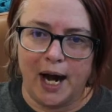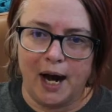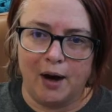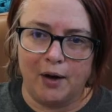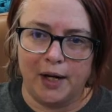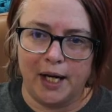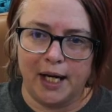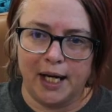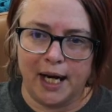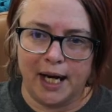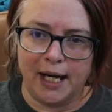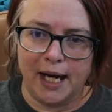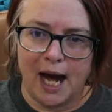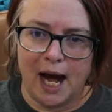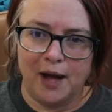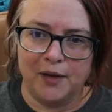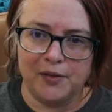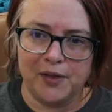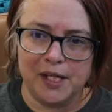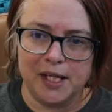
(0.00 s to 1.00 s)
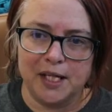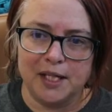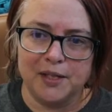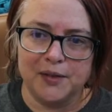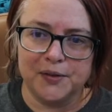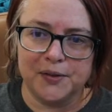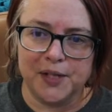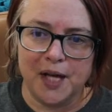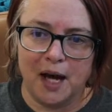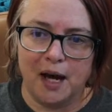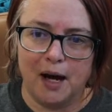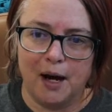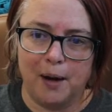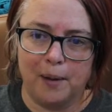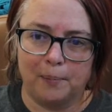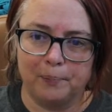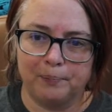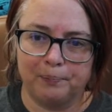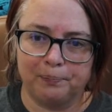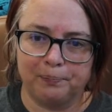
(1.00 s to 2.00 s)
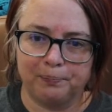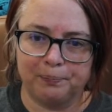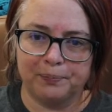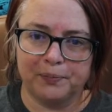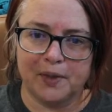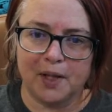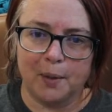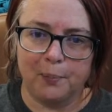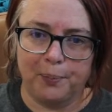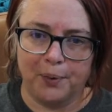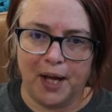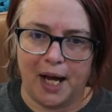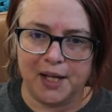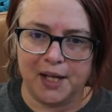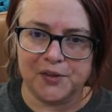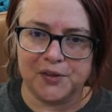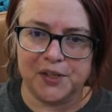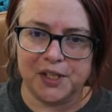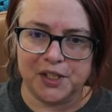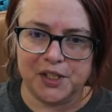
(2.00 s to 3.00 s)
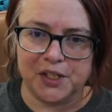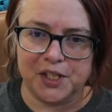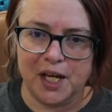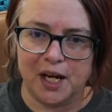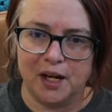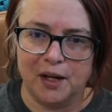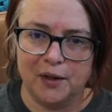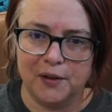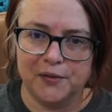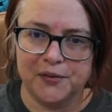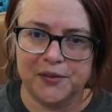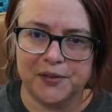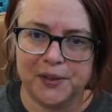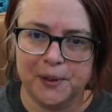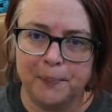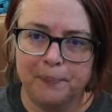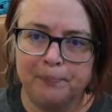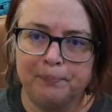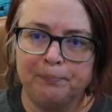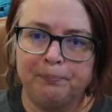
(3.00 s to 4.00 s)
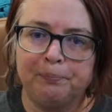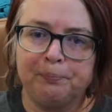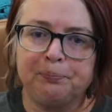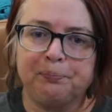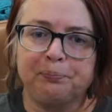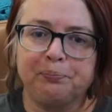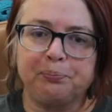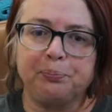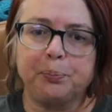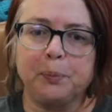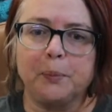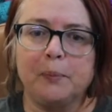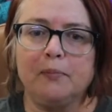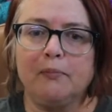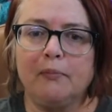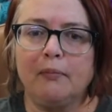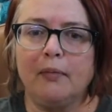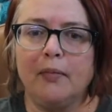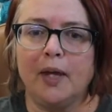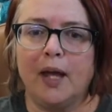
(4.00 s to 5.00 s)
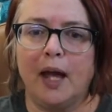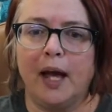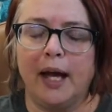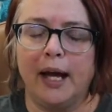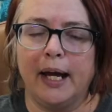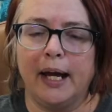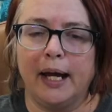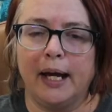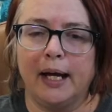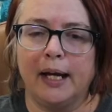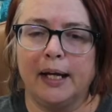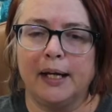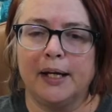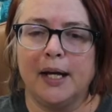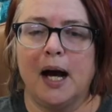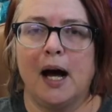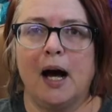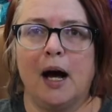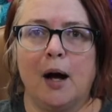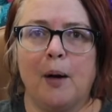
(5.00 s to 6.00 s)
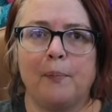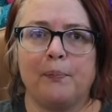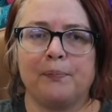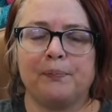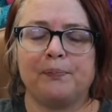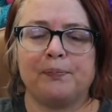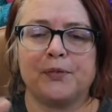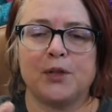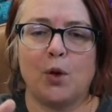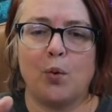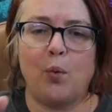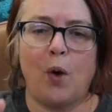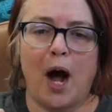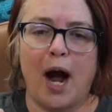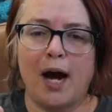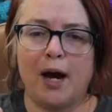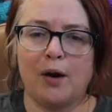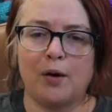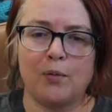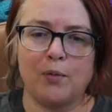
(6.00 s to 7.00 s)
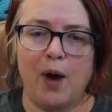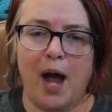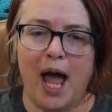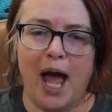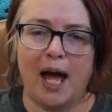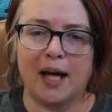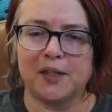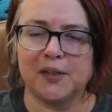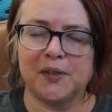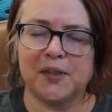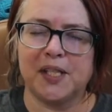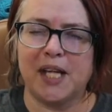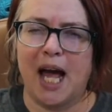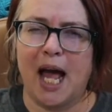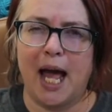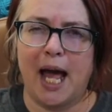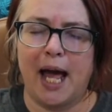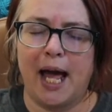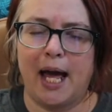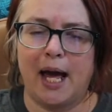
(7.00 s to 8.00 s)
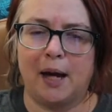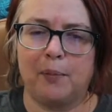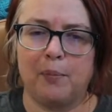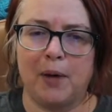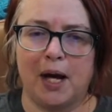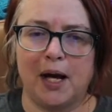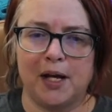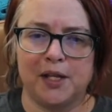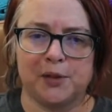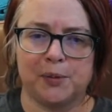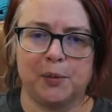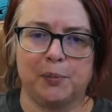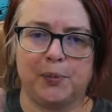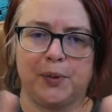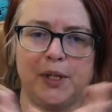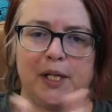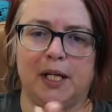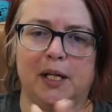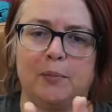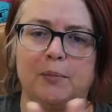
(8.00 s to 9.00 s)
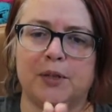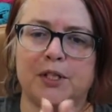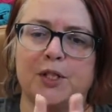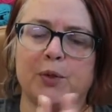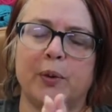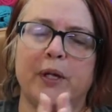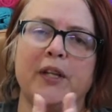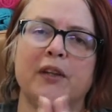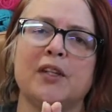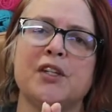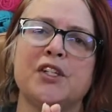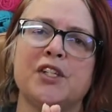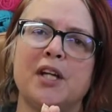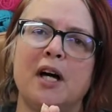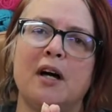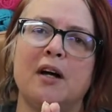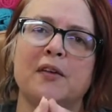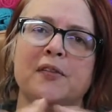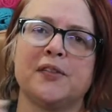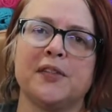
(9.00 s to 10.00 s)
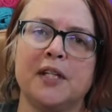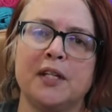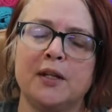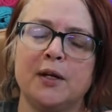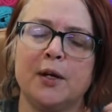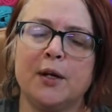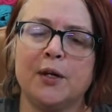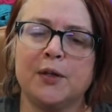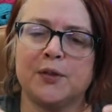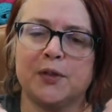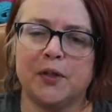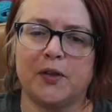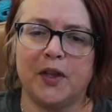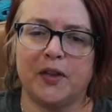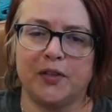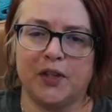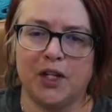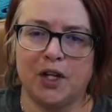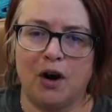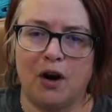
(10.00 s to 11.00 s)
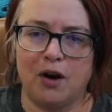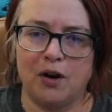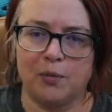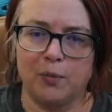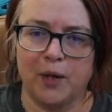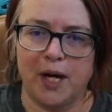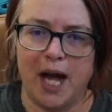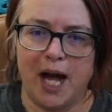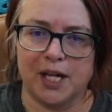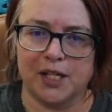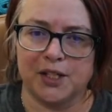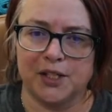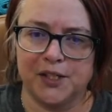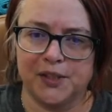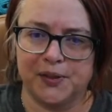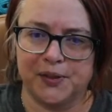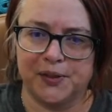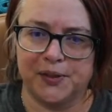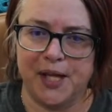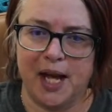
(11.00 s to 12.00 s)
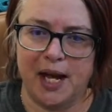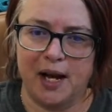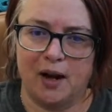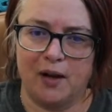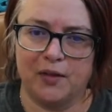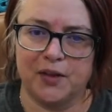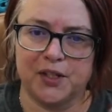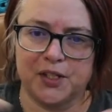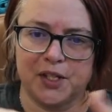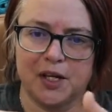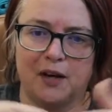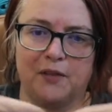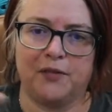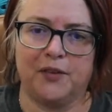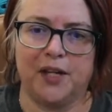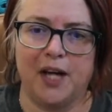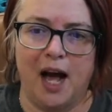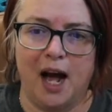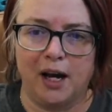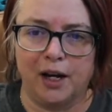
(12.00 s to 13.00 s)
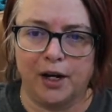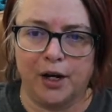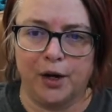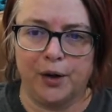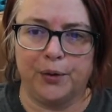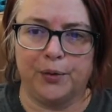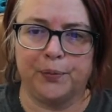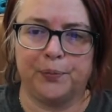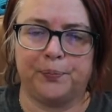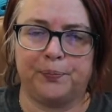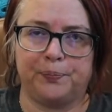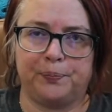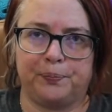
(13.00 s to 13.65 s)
out and I got these plastic shelves, and the wire racks that I had, my husband put in between the shelves so that the yarn would actually stay on the shelf and not go